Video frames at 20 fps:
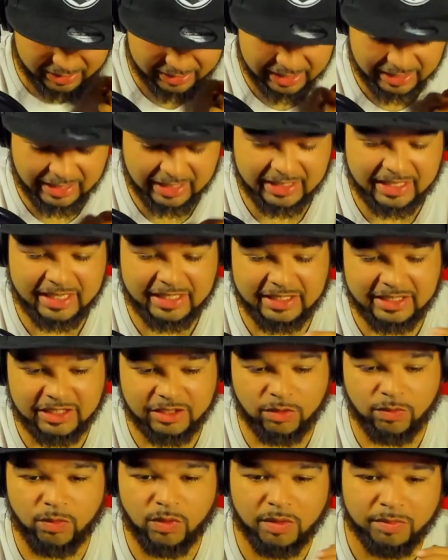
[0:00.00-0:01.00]
said that they
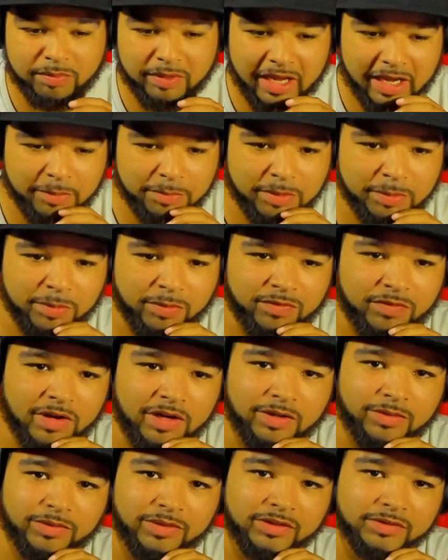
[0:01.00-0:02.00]
didn't want black people
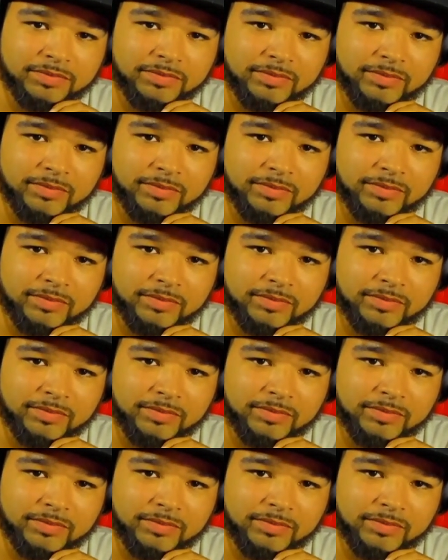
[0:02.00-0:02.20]
fucking with them?